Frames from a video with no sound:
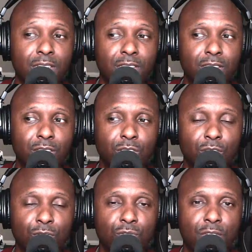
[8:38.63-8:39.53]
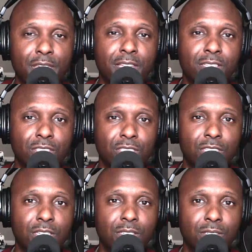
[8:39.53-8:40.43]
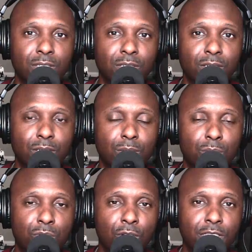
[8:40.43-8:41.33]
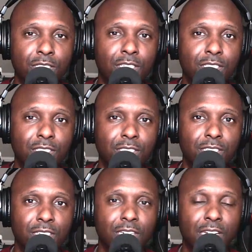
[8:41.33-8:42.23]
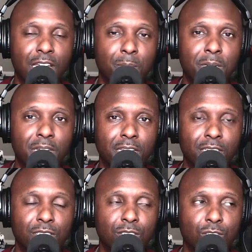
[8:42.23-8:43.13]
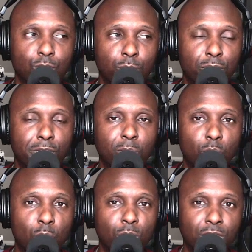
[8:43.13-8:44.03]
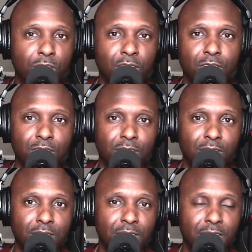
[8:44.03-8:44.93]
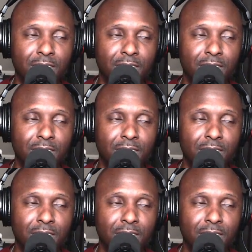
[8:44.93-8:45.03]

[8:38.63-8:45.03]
There's a vacant seat. Presidents nominate Supreme Court justices.